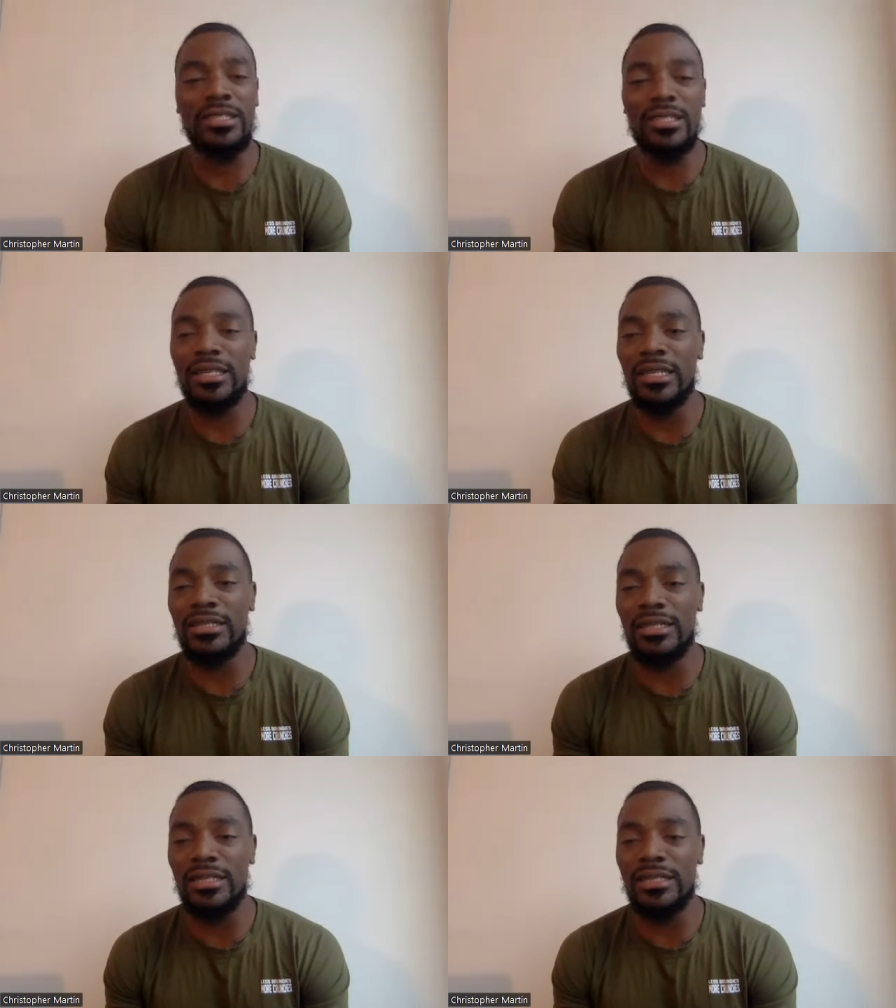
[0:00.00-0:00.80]
it just
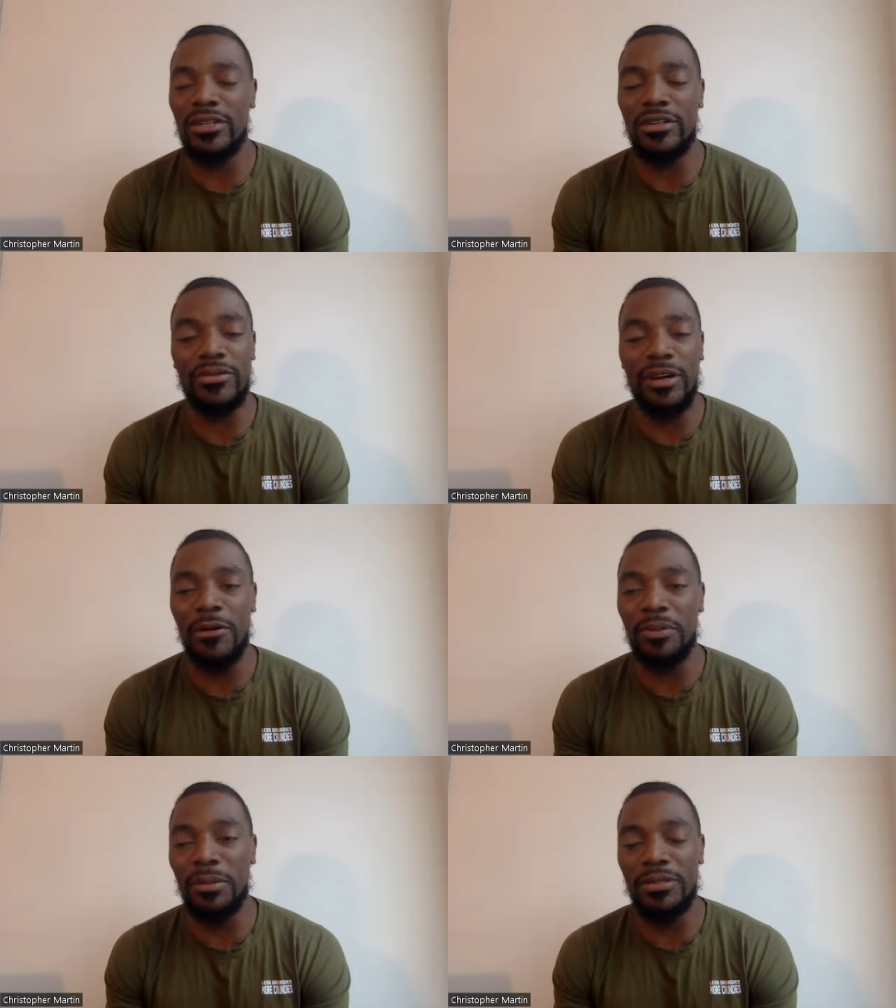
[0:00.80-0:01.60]
is it's centered
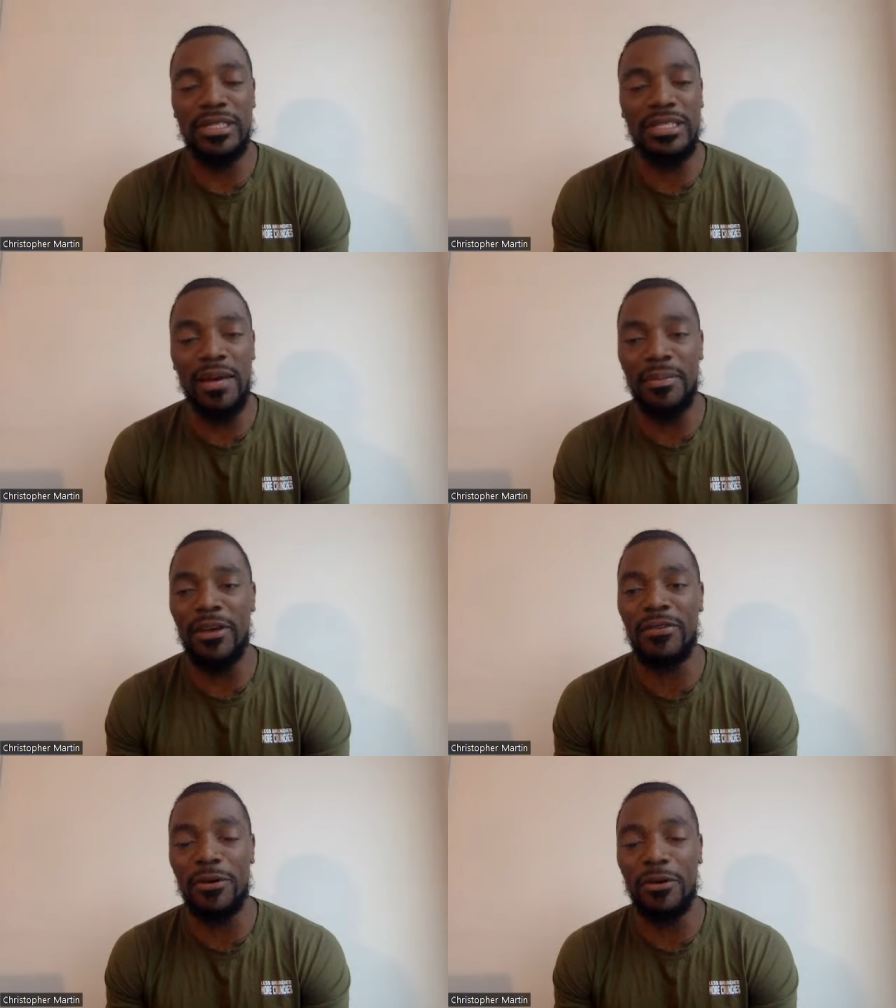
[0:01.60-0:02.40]
around people just not
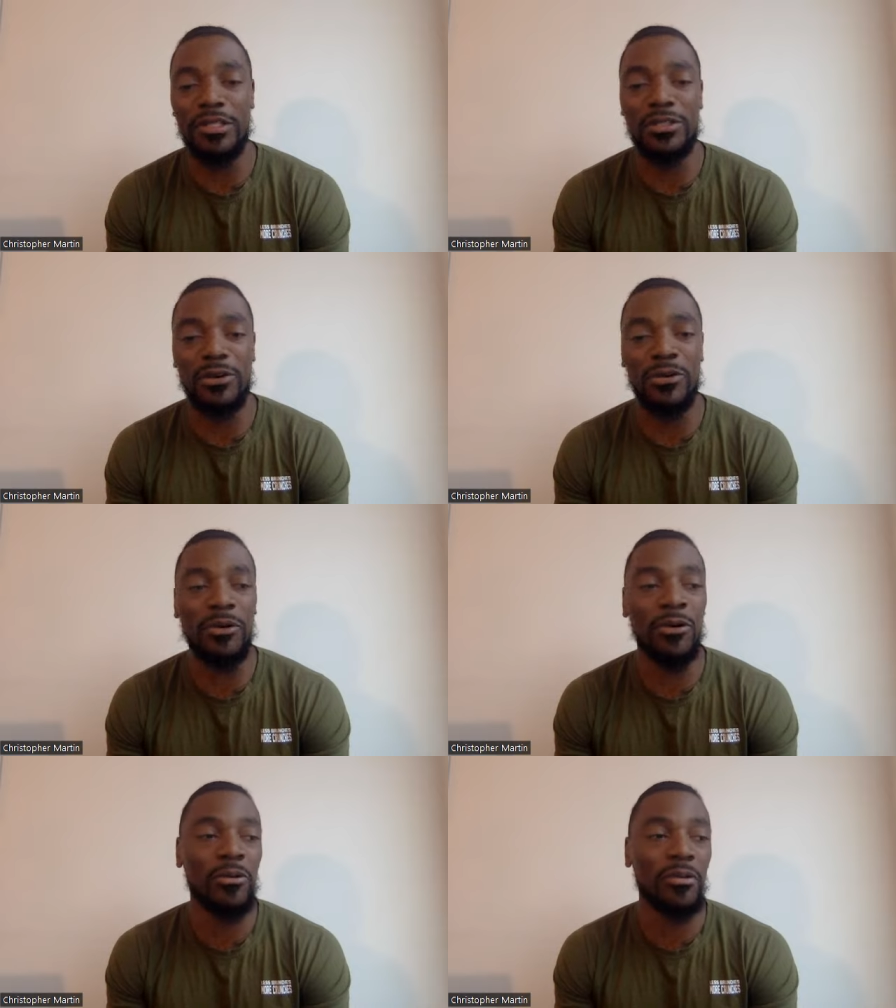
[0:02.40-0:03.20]
being focused on
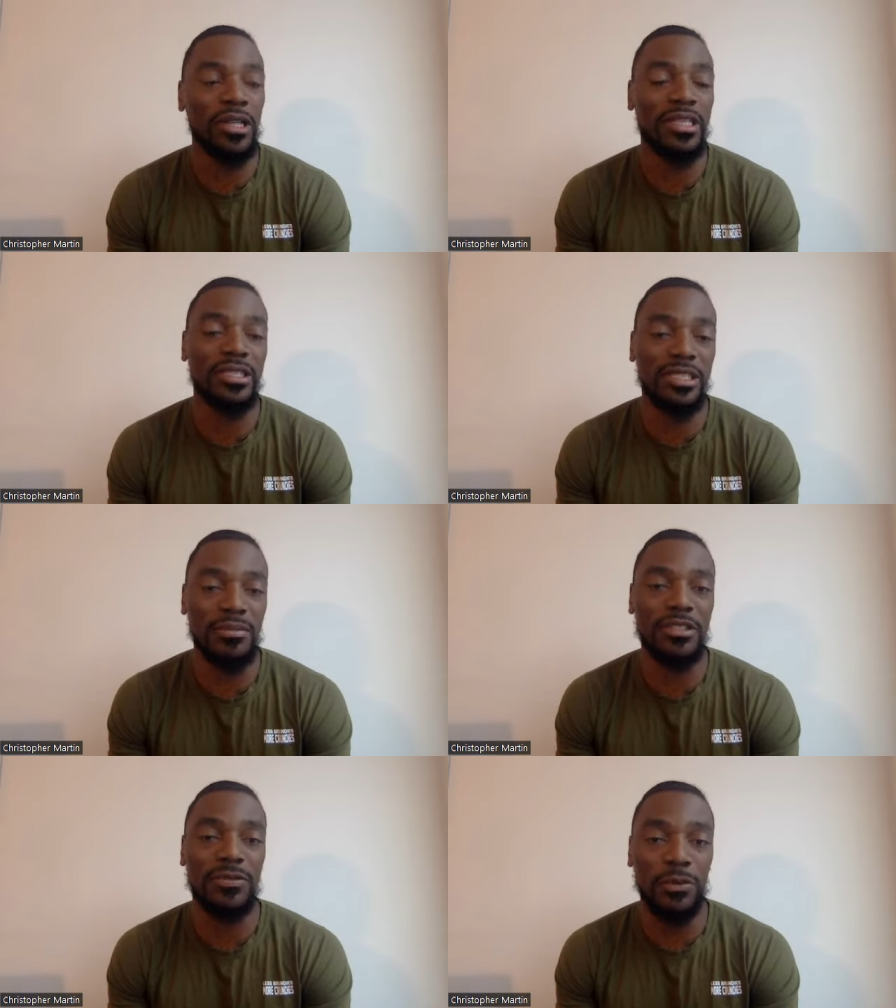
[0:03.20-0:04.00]
on what the
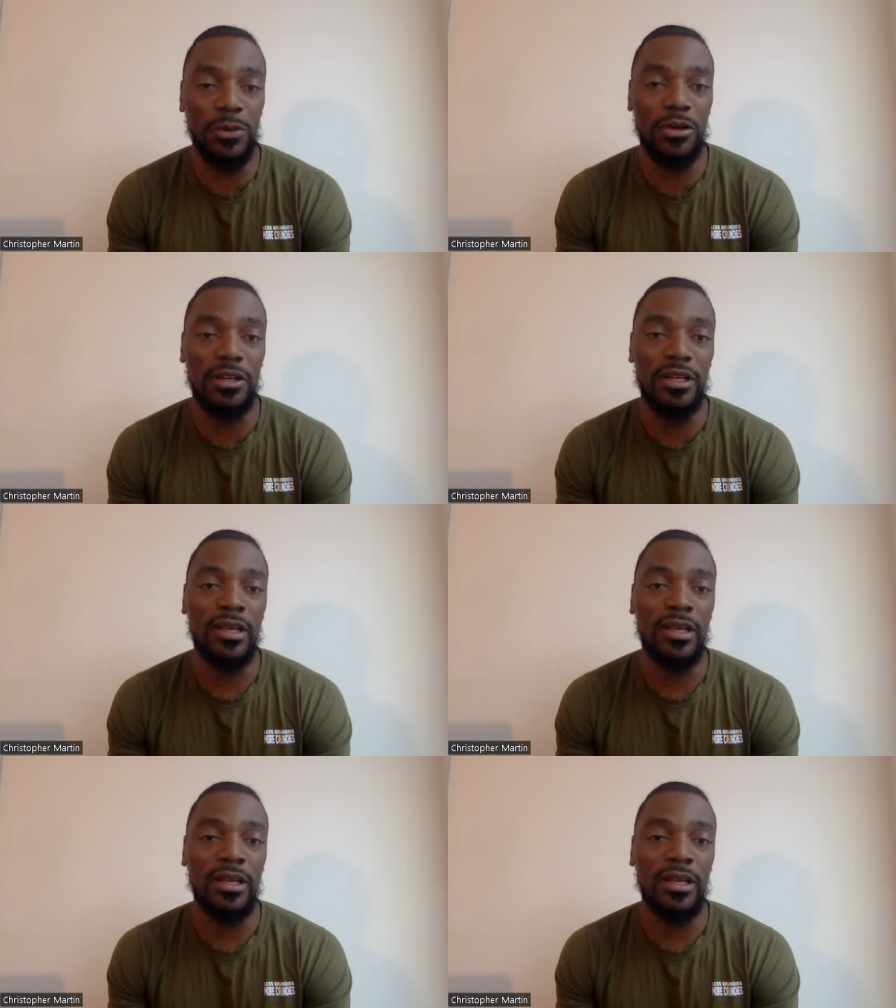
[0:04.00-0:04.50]
gym is for.